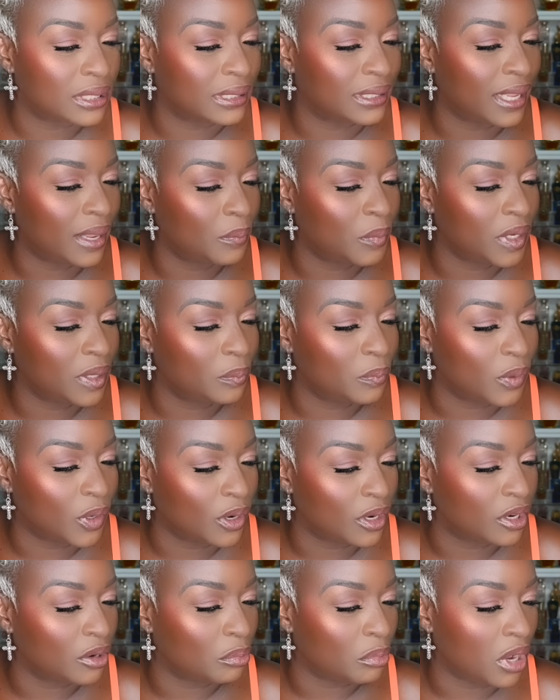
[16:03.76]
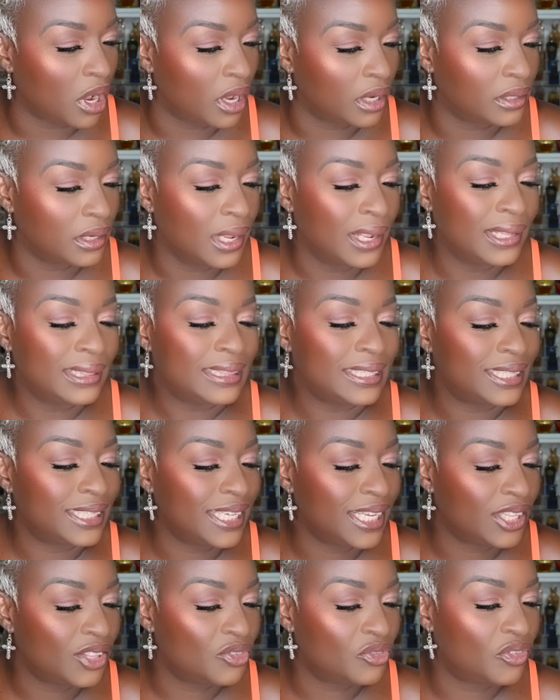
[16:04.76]
lemon, bergamot,
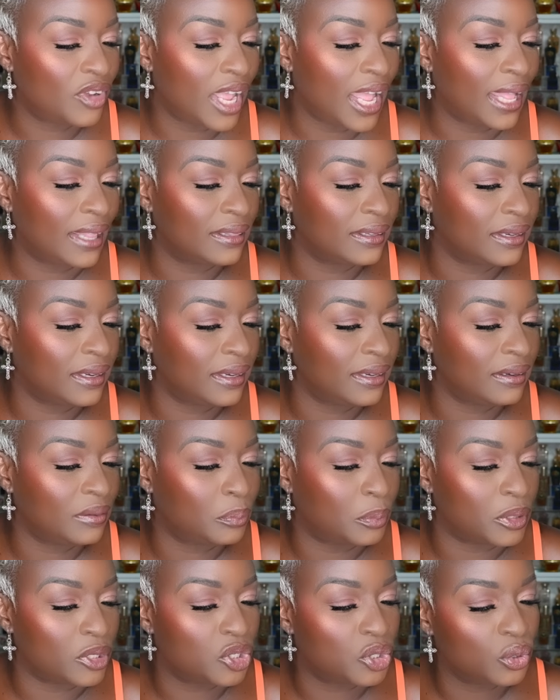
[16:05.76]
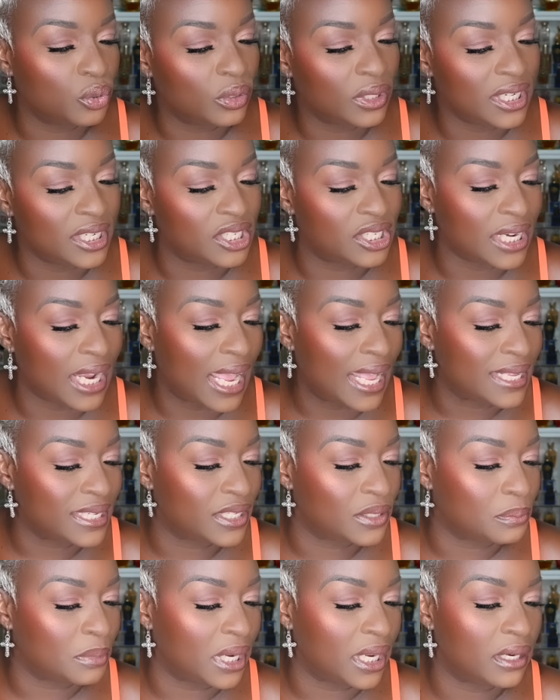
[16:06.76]
lily of the valley, patchouli,
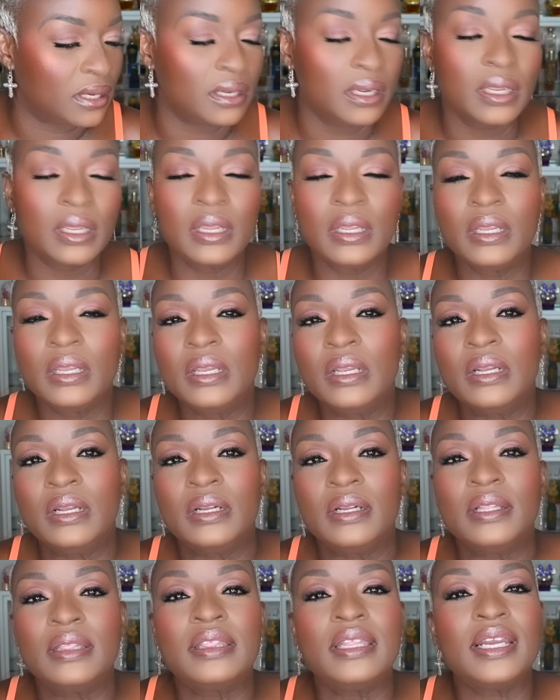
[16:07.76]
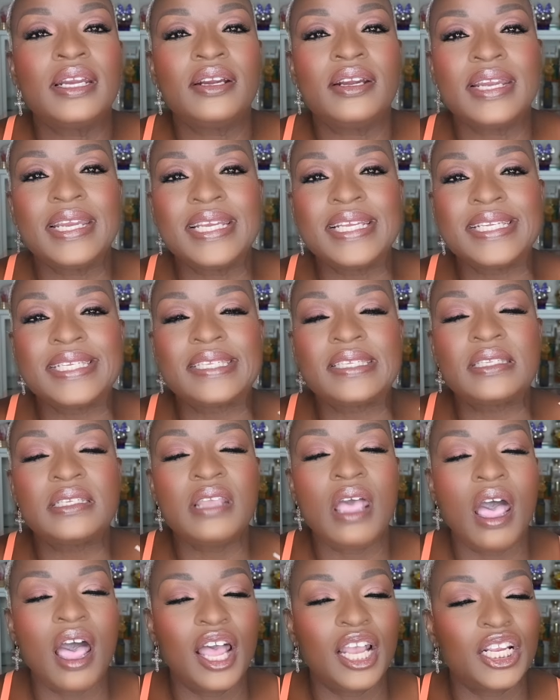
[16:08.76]
jasmine. There is
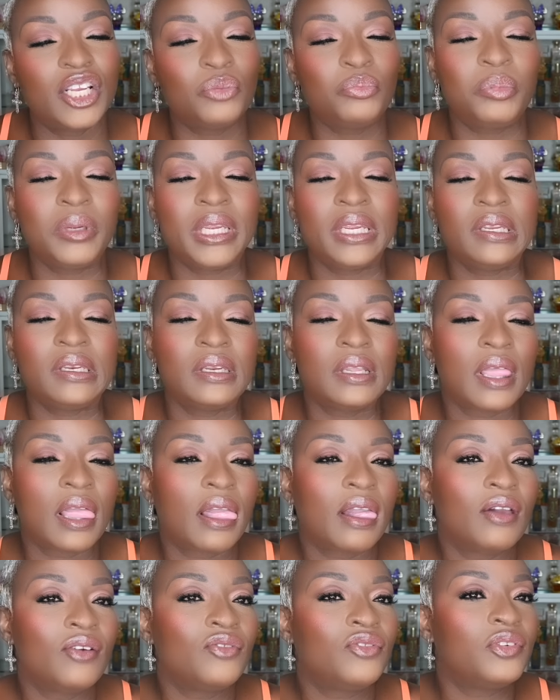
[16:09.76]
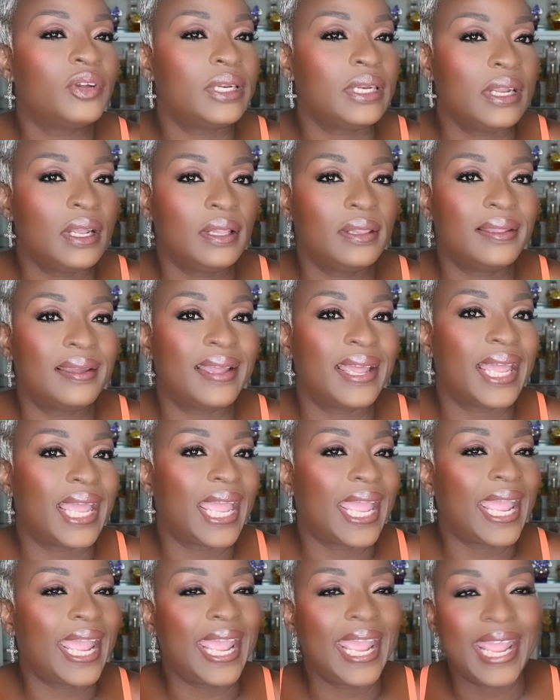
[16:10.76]
tonka bean,
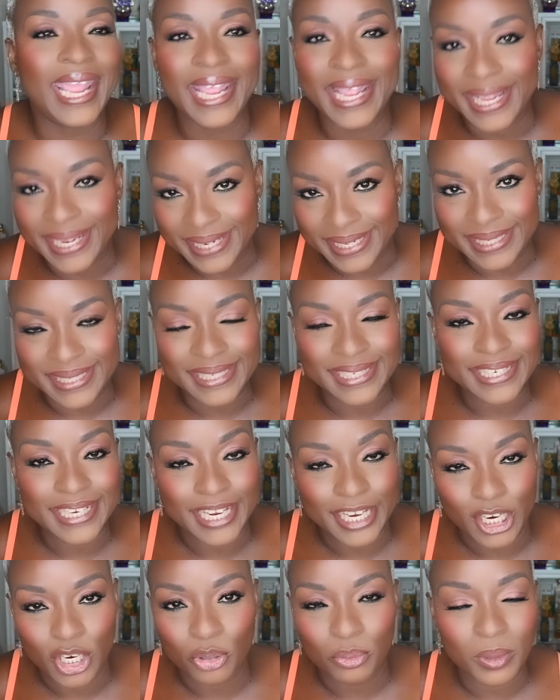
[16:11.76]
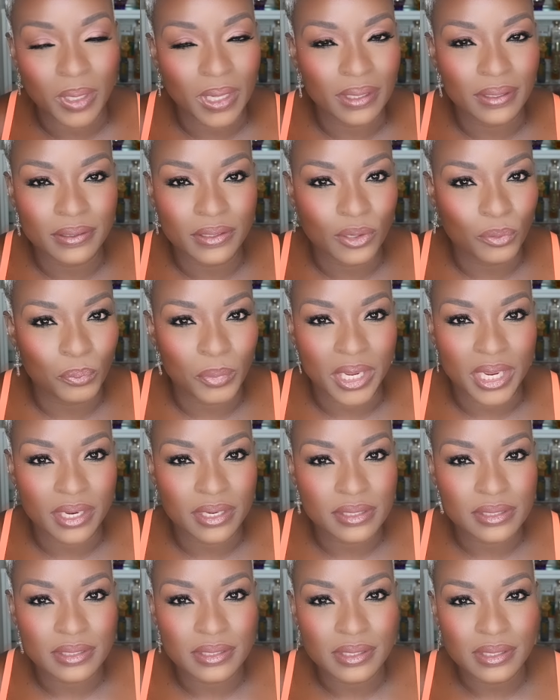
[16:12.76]
vanilla, and caramel in the
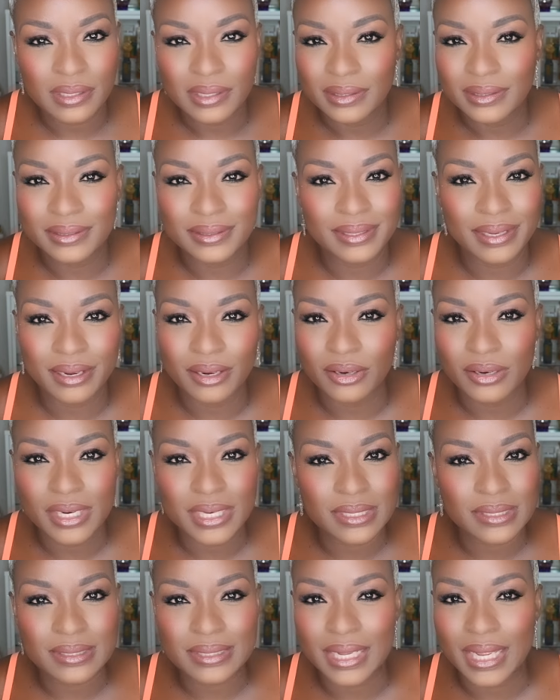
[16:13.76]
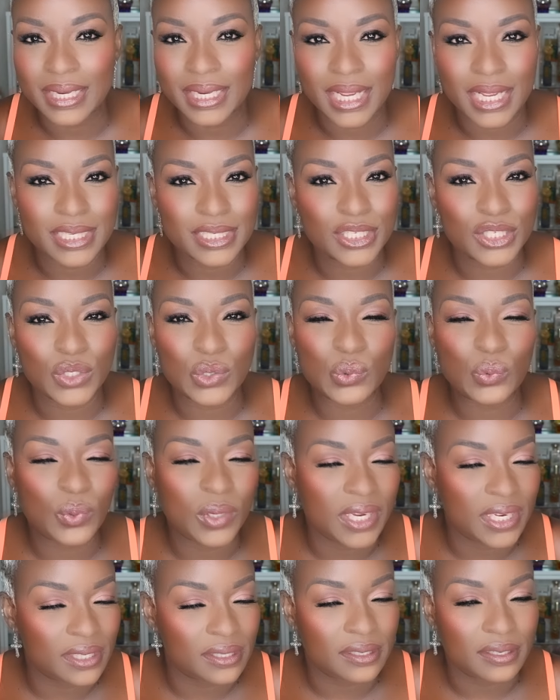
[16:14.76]
base. There is like a
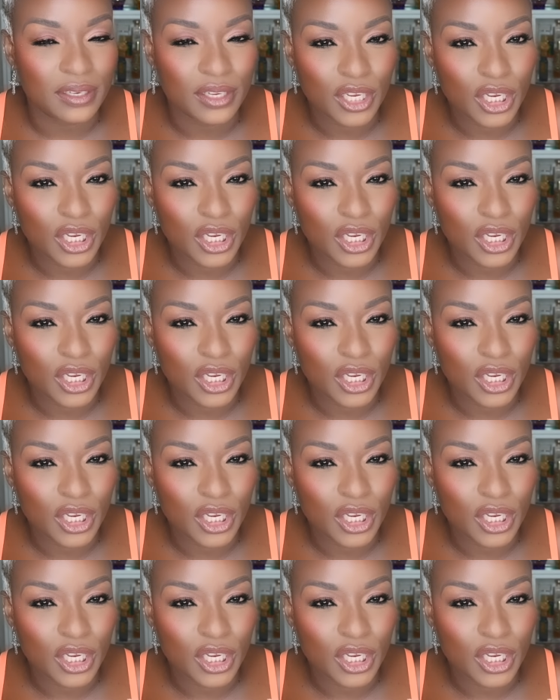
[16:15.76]
sweet